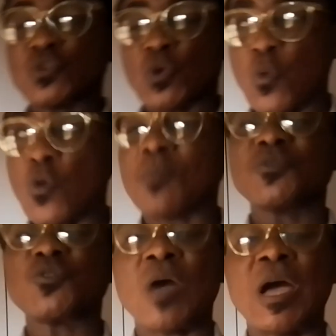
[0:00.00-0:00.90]
to
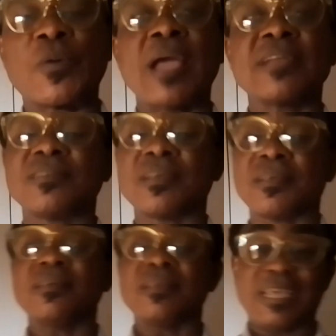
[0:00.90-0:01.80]
whom do I write
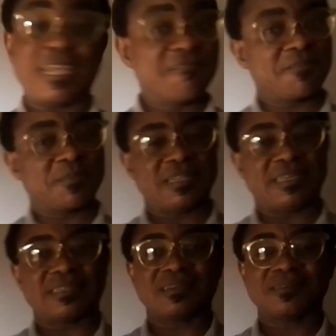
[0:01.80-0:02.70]
the informal
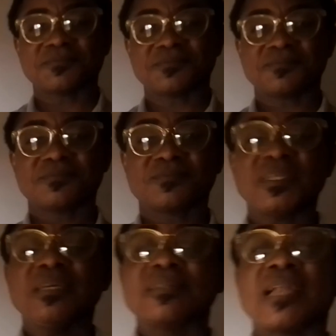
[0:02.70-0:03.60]
letter?
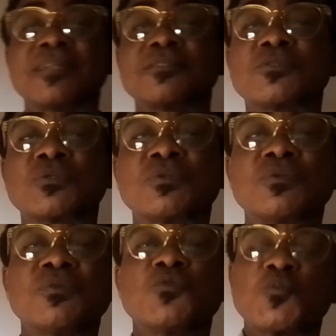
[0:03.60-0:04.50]
Now,
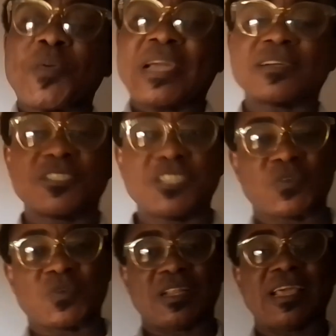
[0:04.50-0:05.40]
to speak
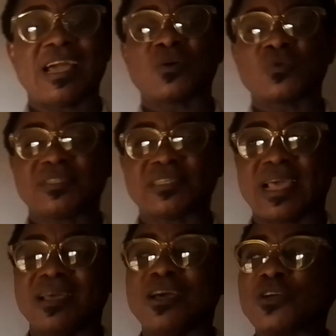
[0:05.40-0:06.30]
generally, I will
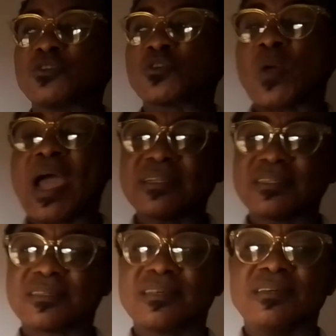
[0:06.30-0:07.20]
say you write
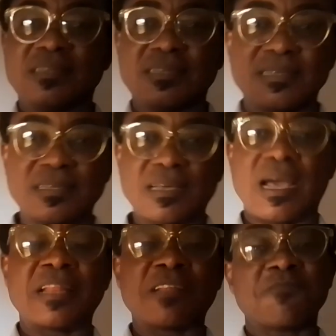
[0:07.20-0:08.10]

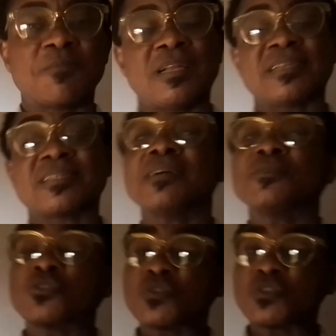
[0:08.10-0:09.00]
an informal letter
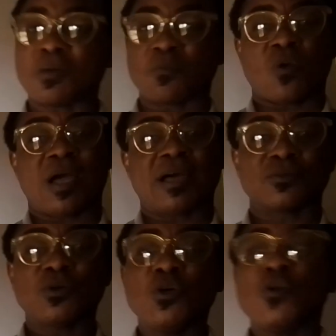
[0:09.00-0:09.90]
to
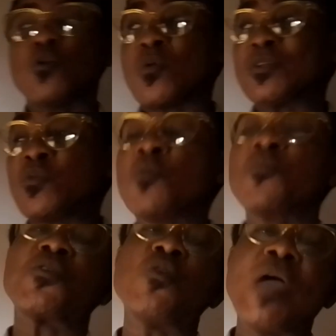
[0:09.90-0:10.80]
someone with
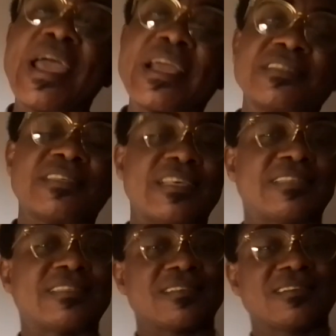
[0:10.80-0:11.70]
whom you exist